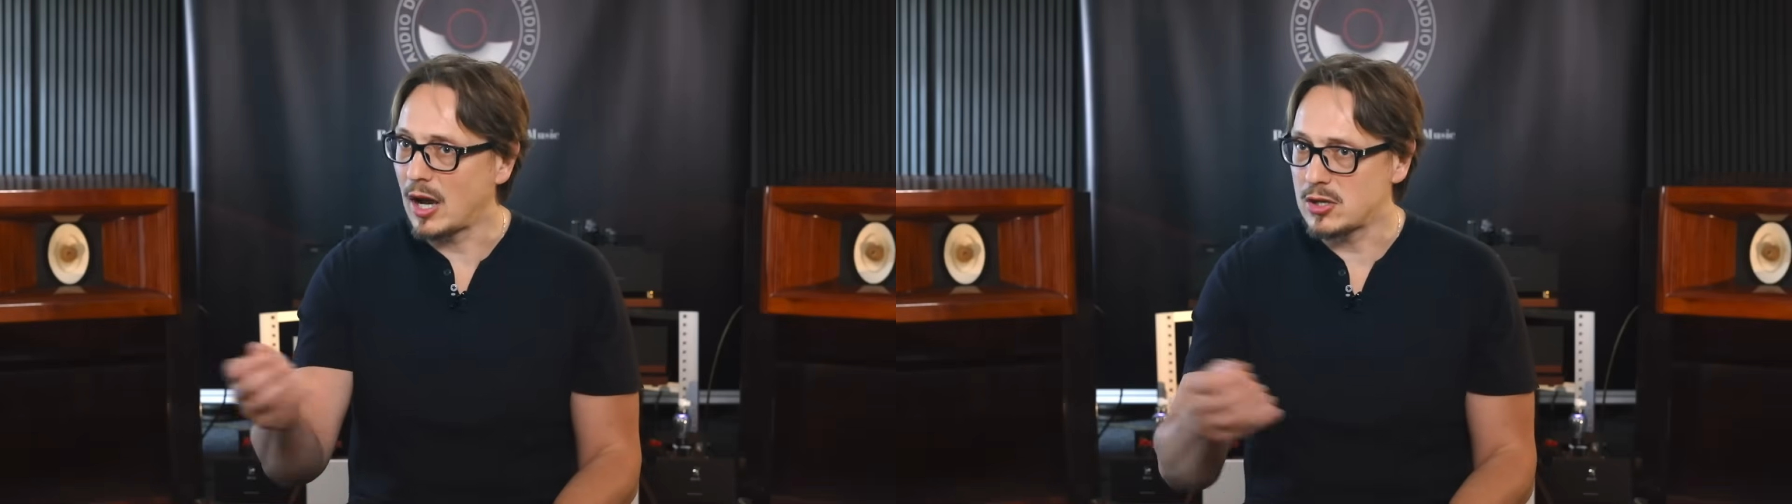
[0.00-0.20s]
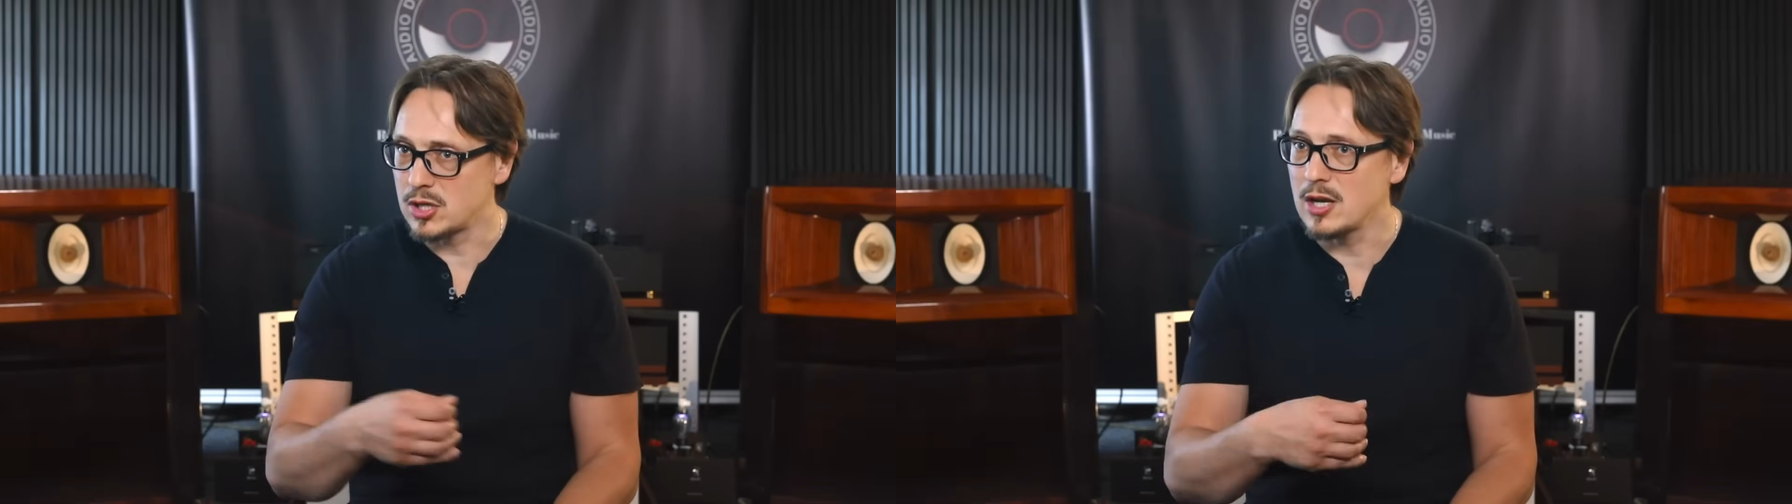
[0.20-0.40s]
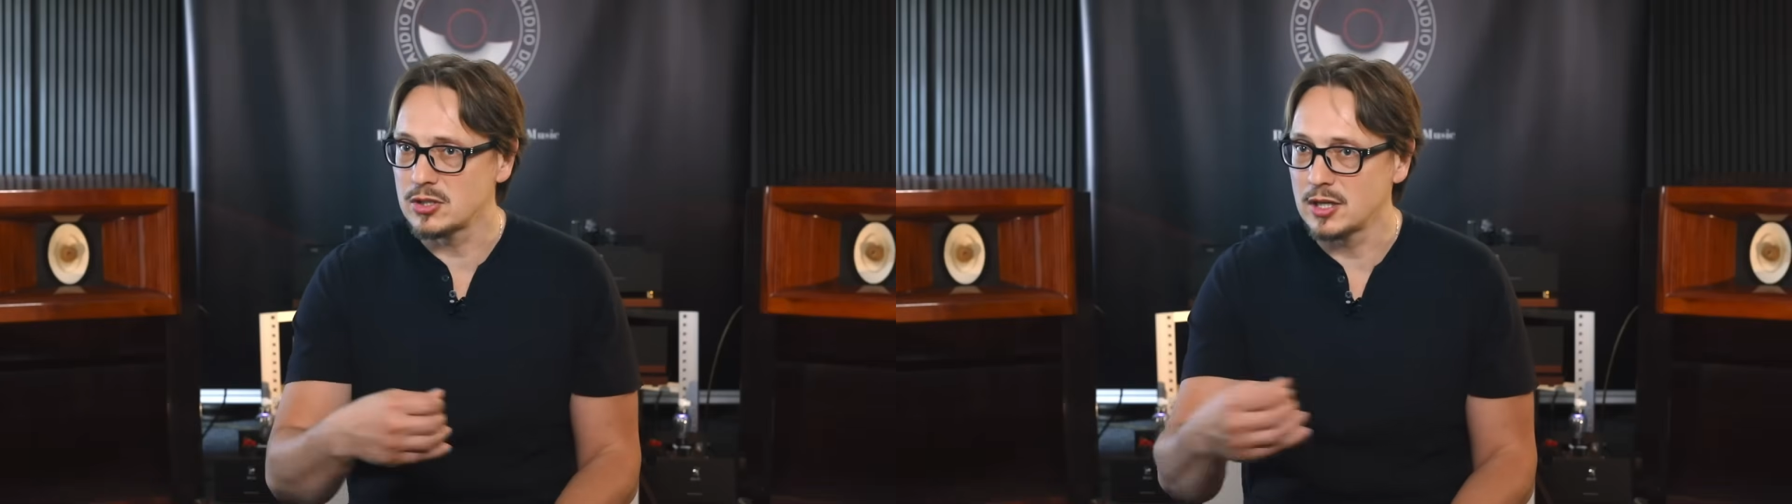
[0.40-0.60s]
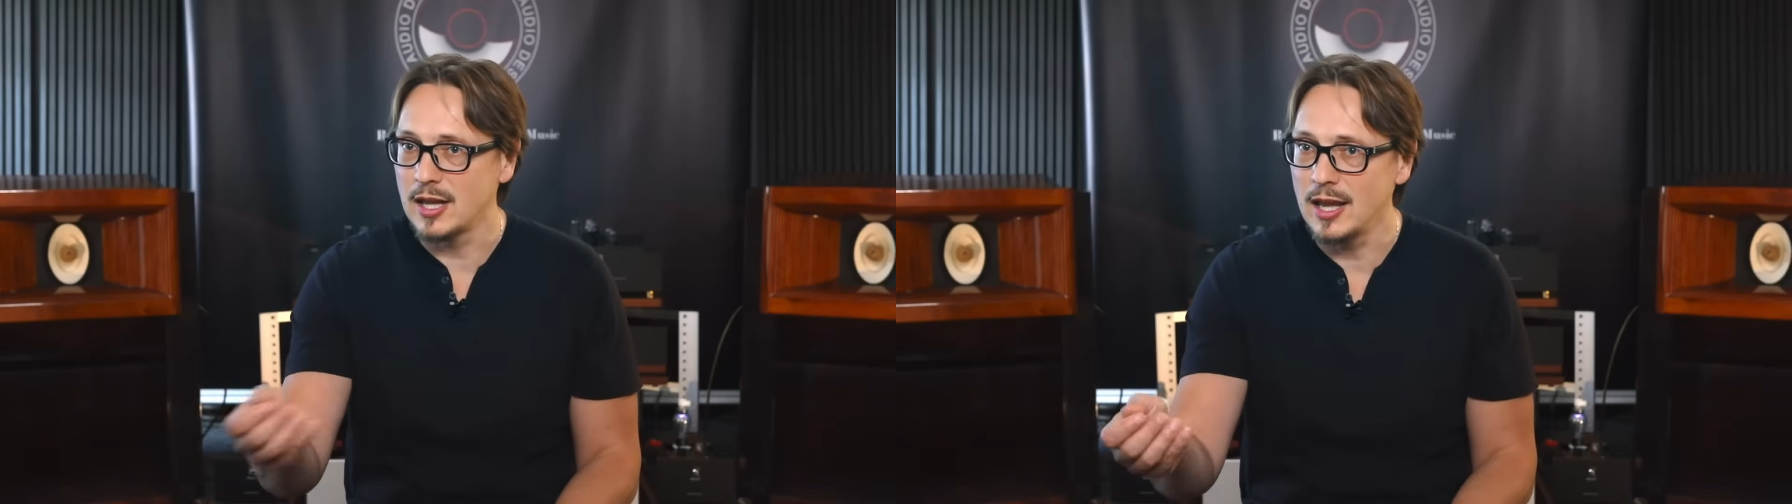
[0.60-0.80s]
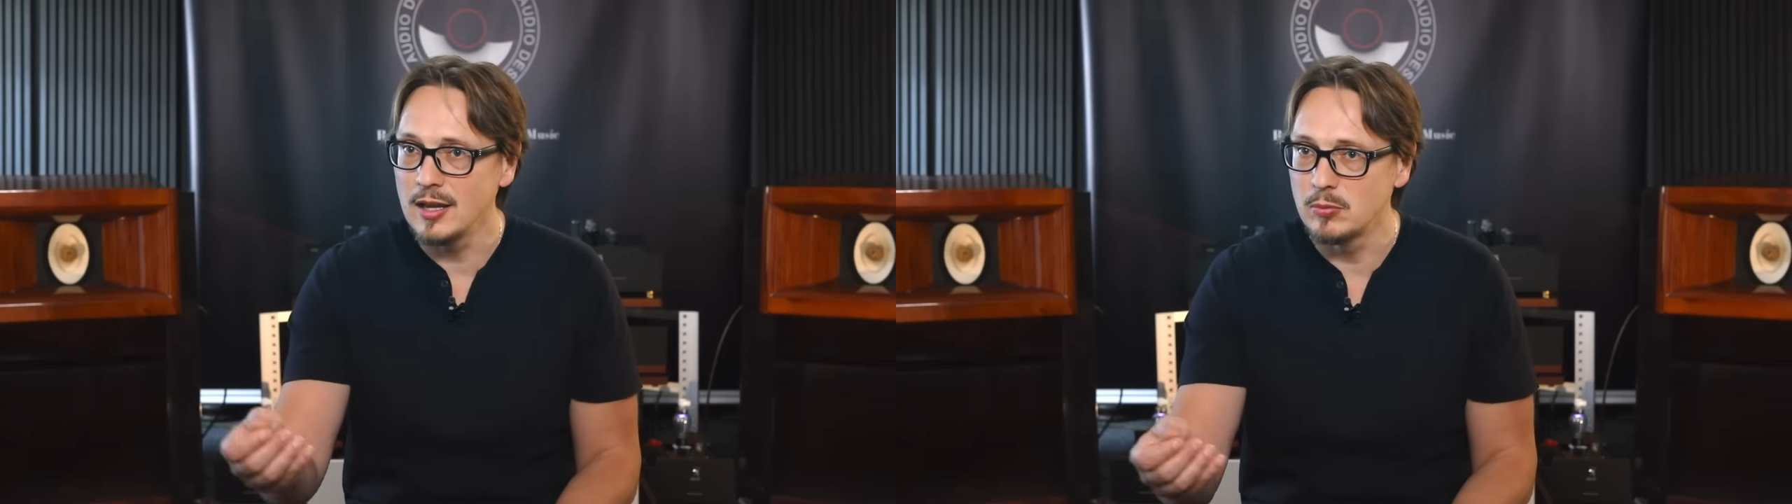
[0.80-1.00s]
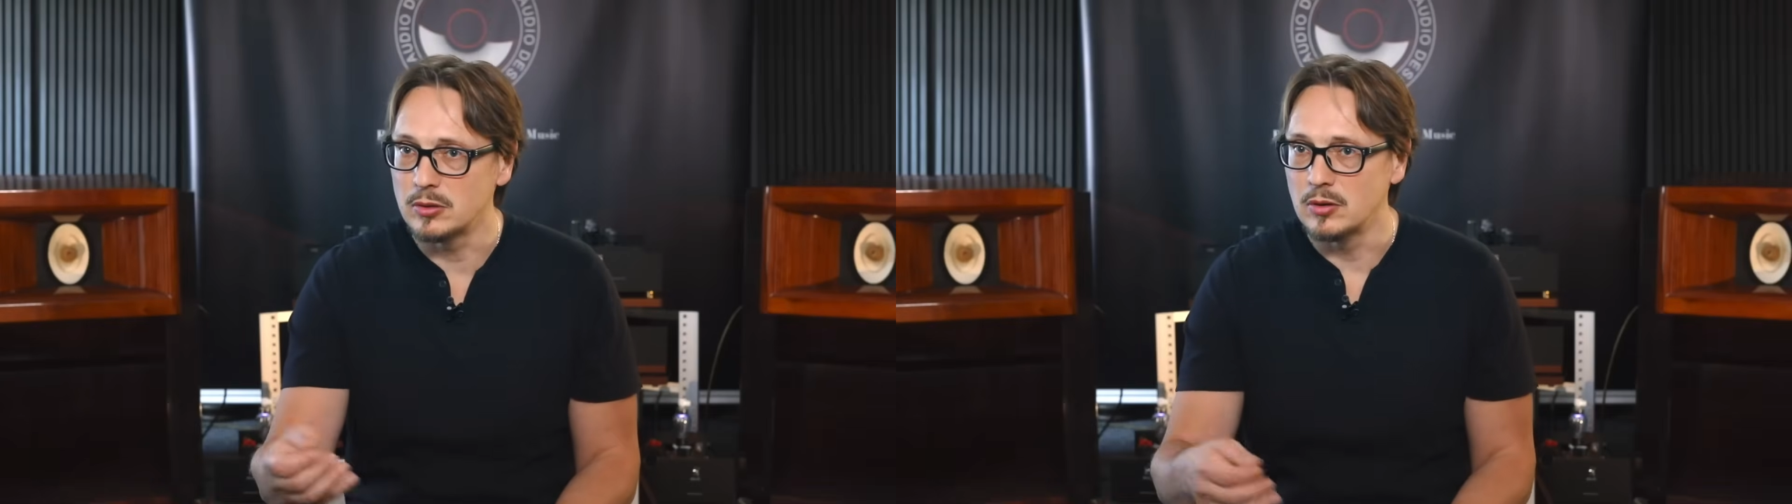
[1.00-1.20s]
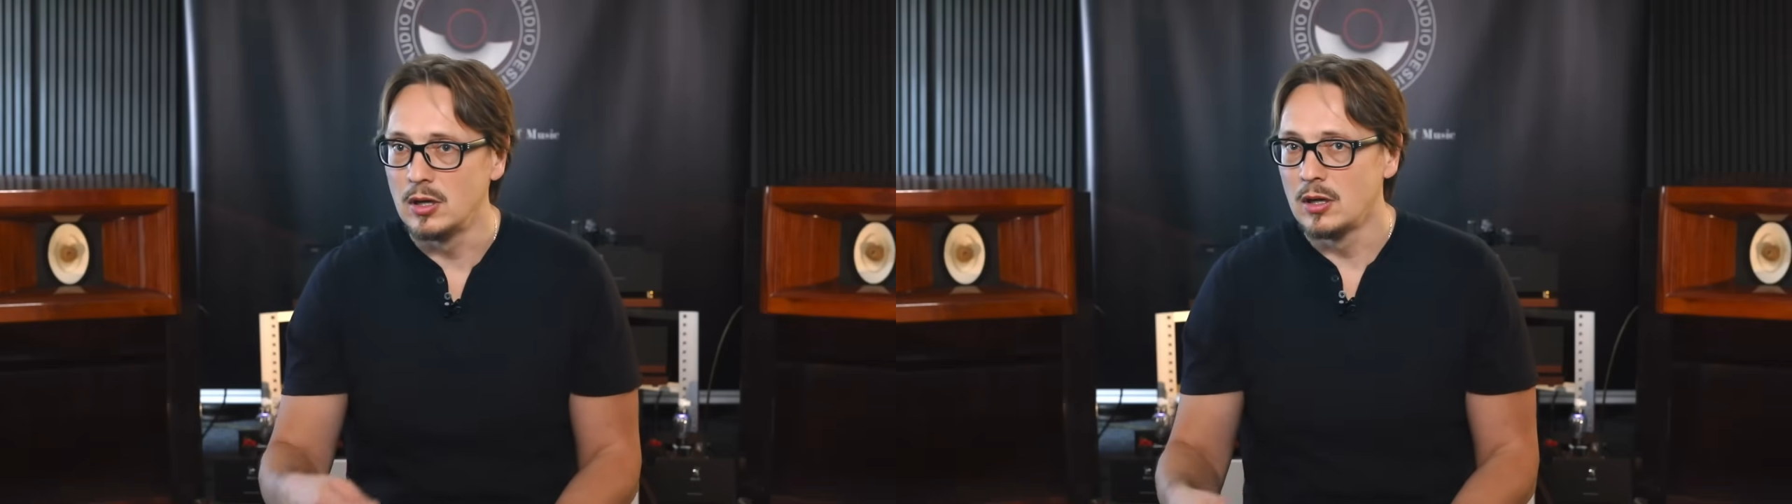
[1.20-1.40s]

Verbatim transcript: I change the cable